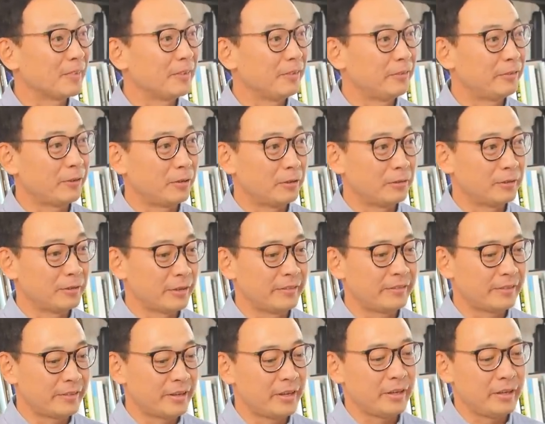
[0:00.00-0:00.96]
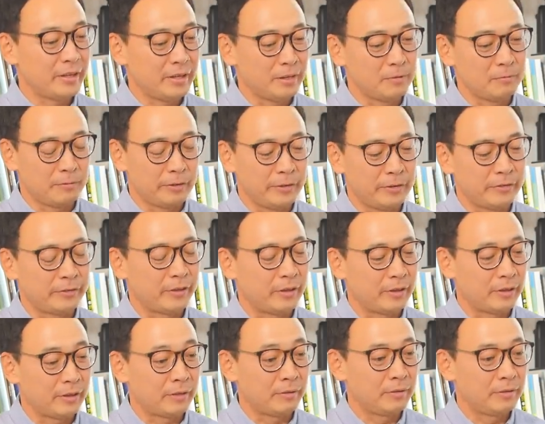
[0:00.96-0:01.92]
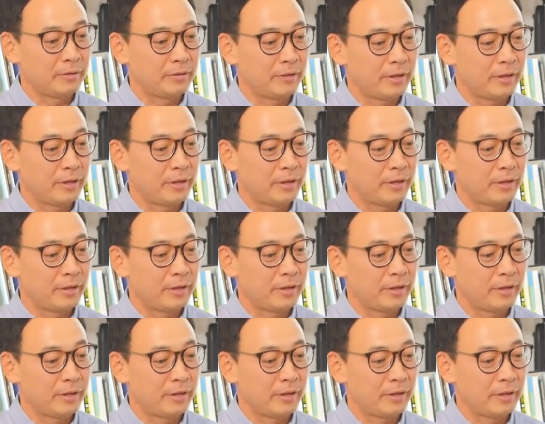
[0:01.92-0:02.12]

So let's say it was a